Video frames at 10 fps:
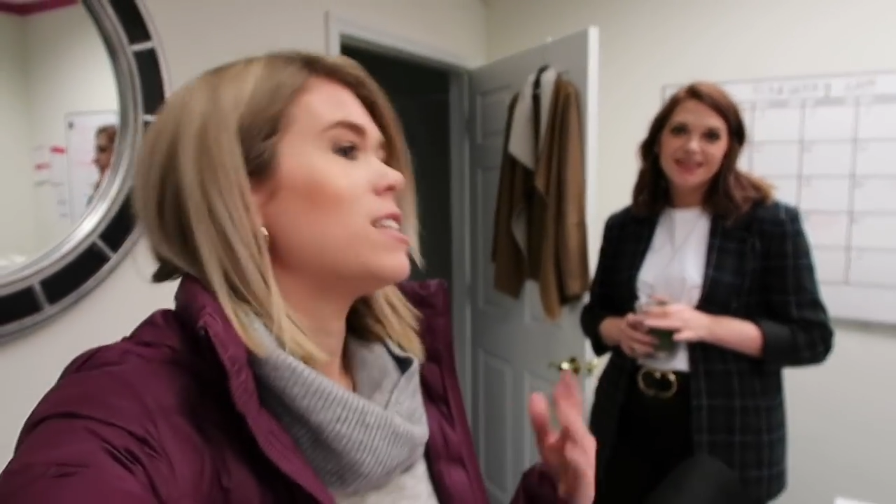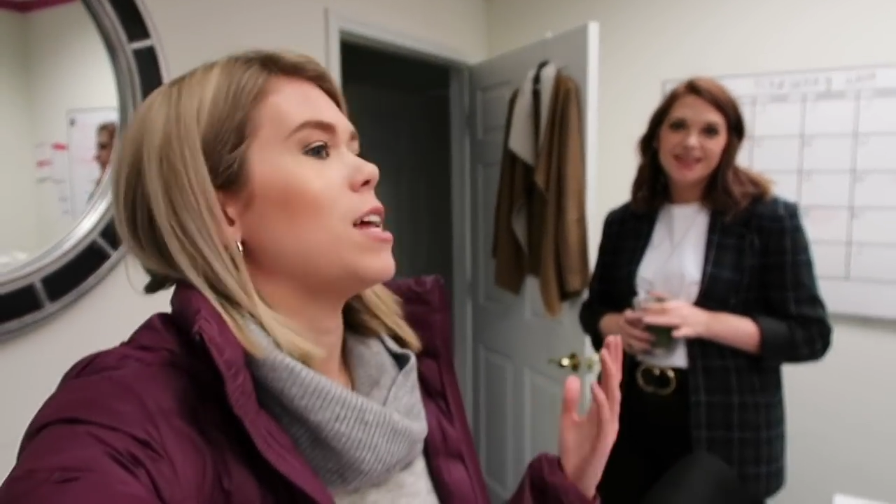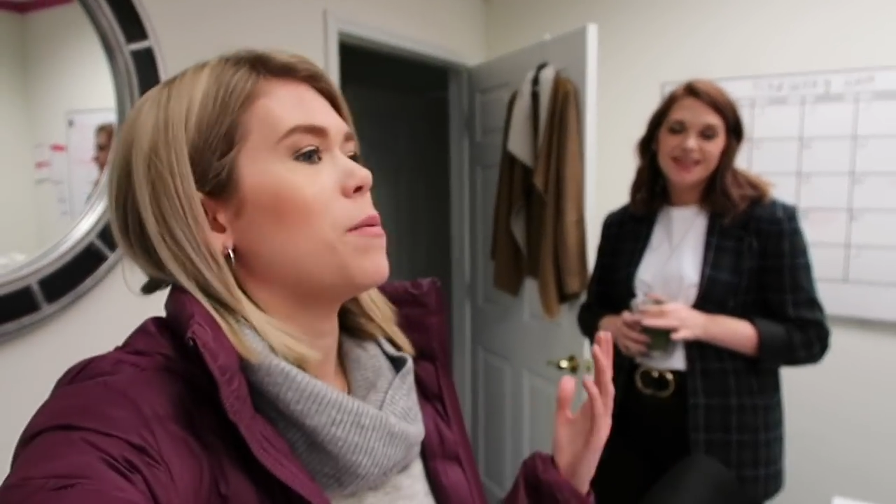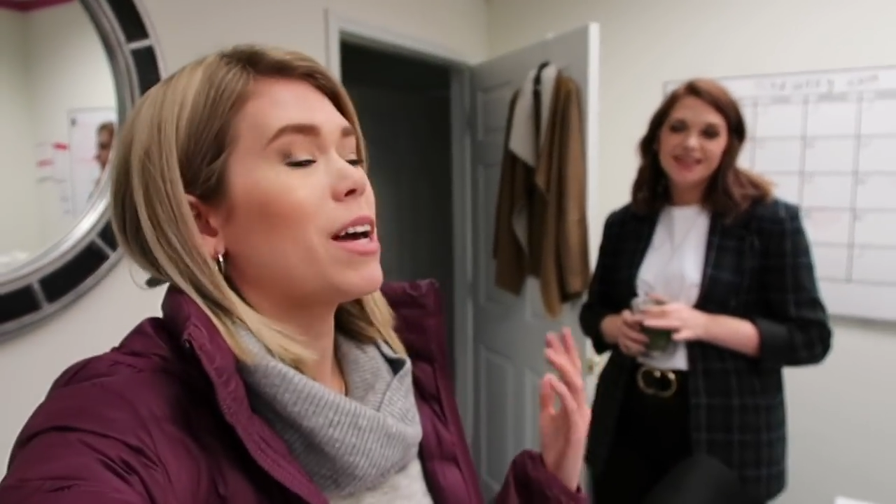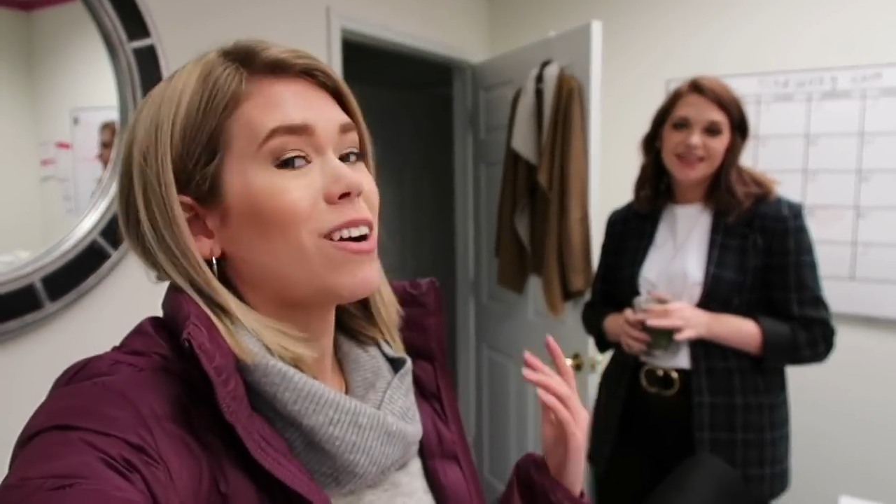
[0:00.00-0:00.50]

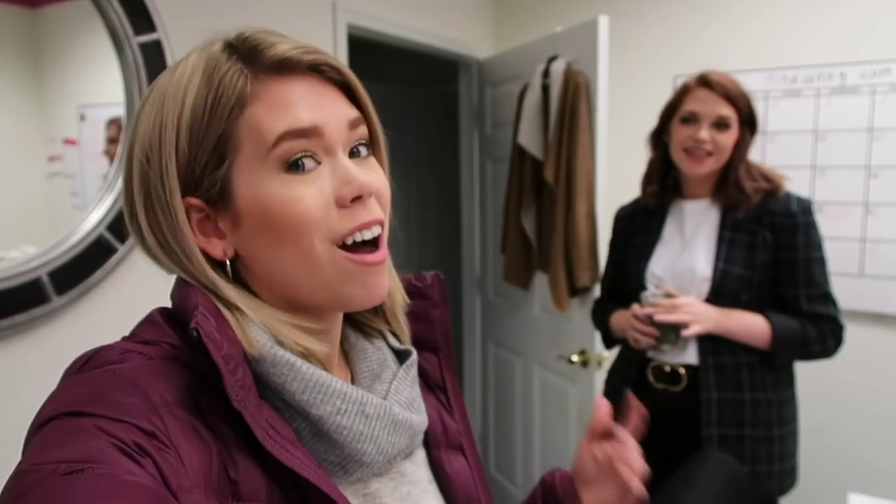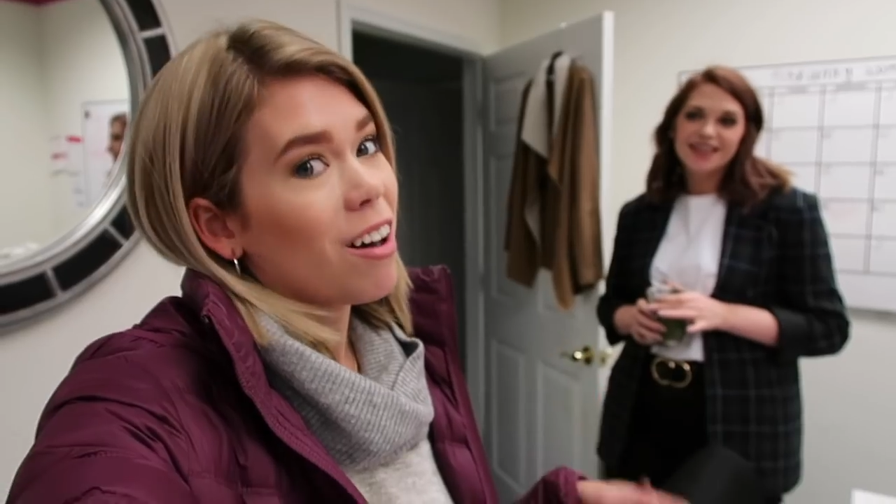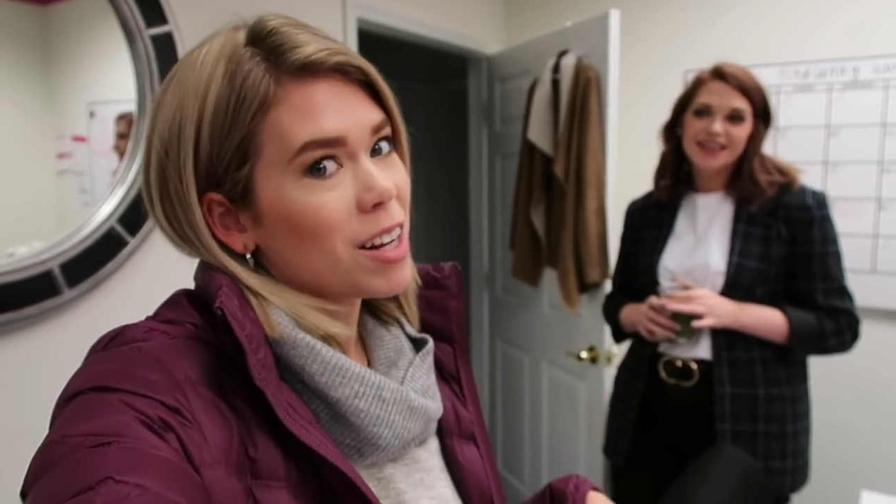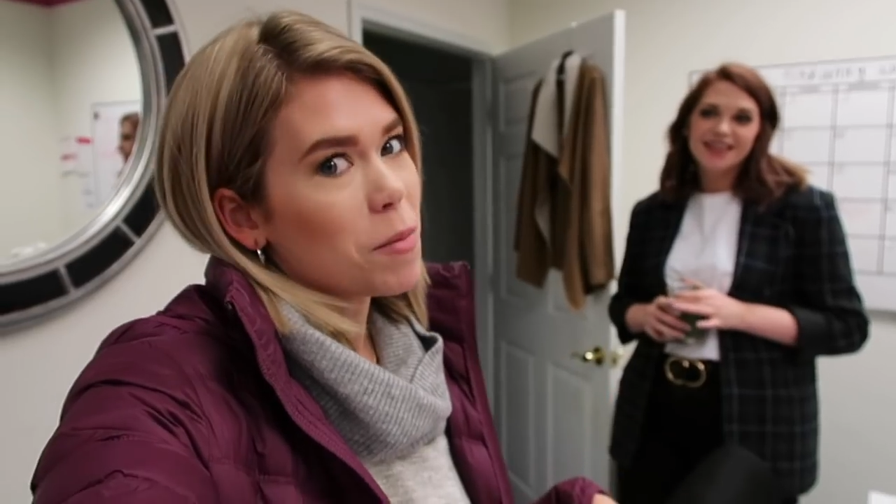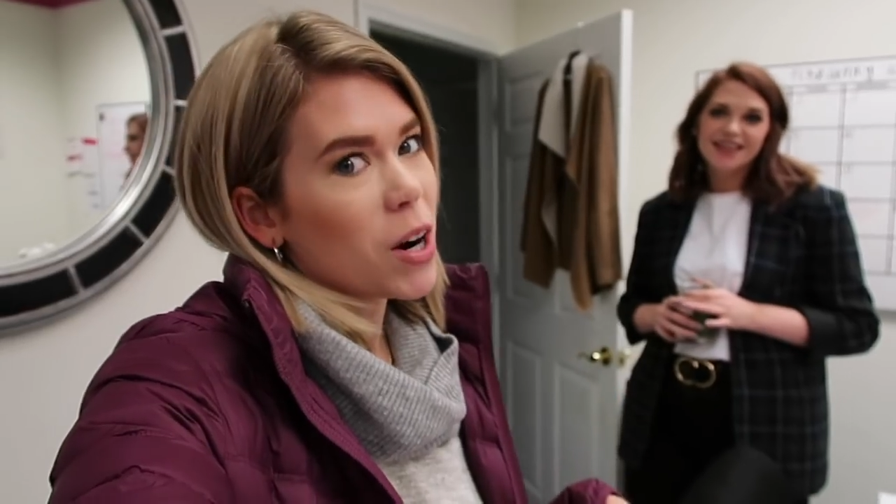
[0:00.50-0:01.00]
Today we had our
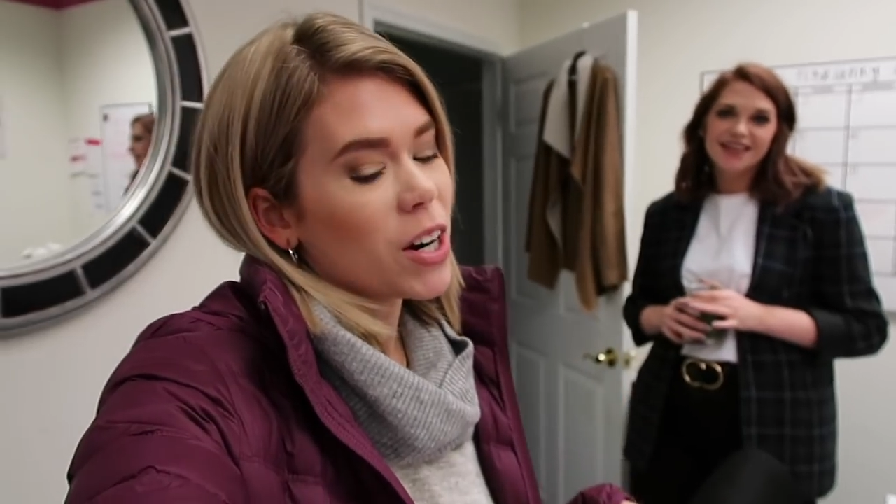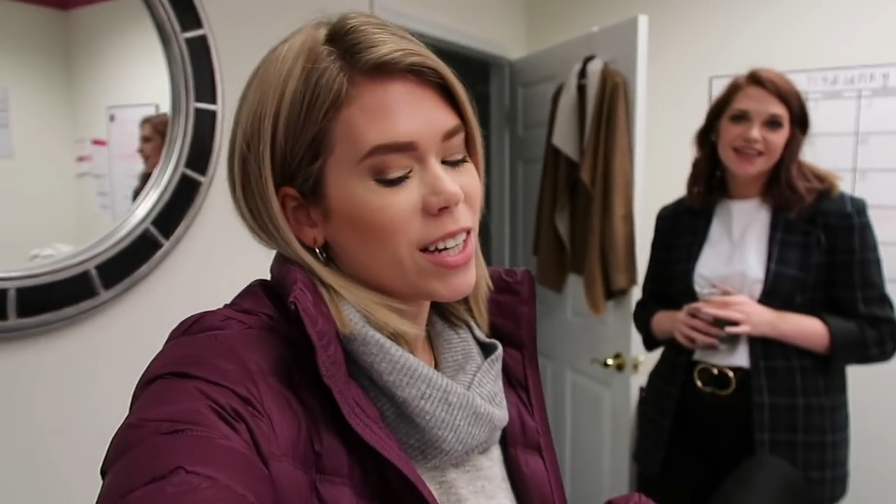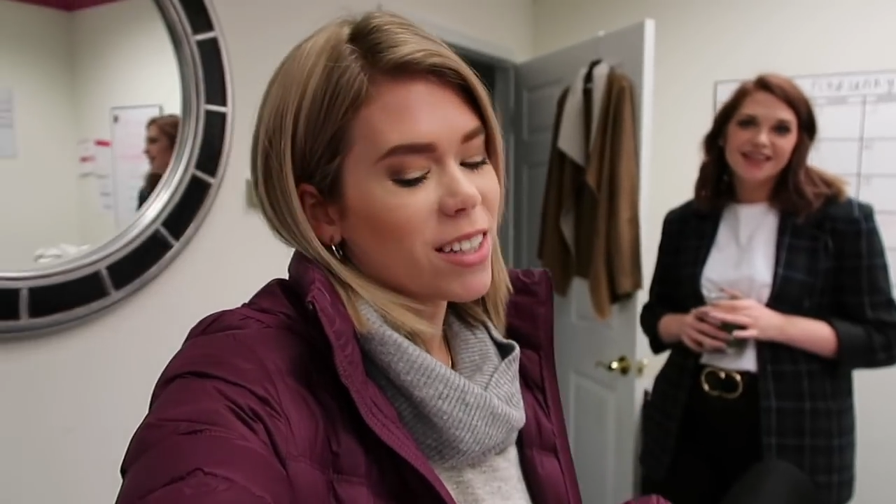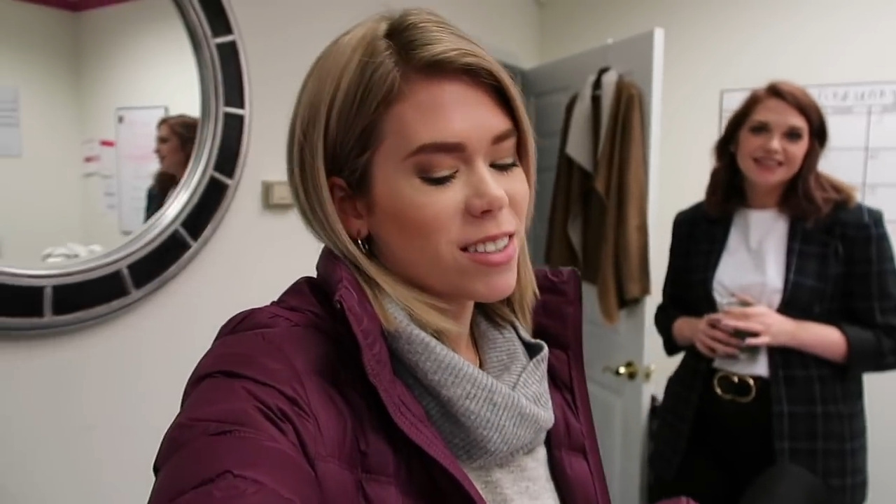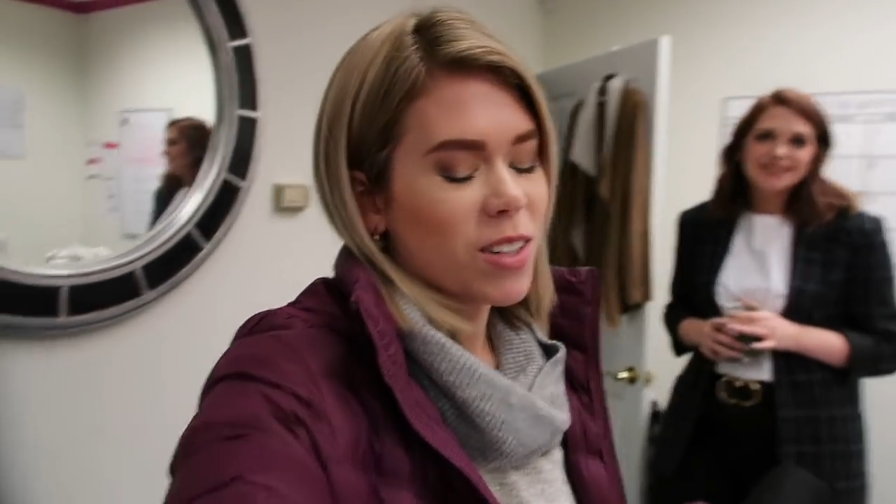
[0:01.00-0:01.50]
holiday
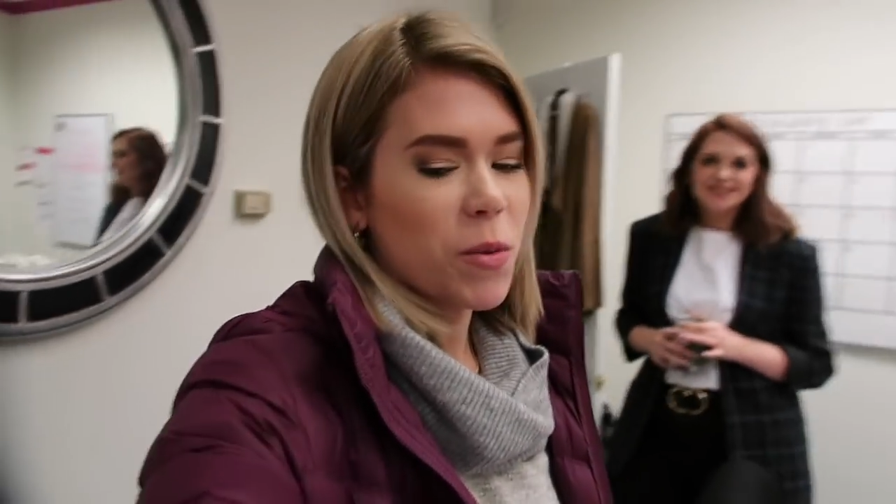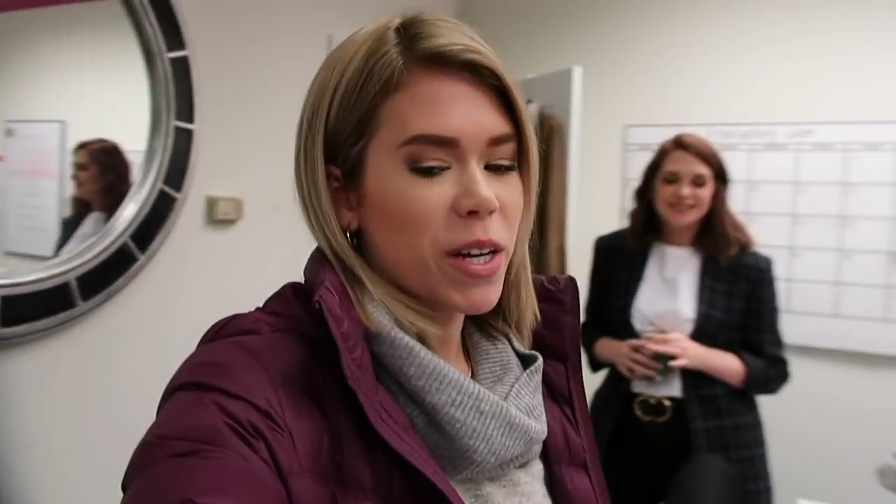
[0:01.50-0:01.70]
party, so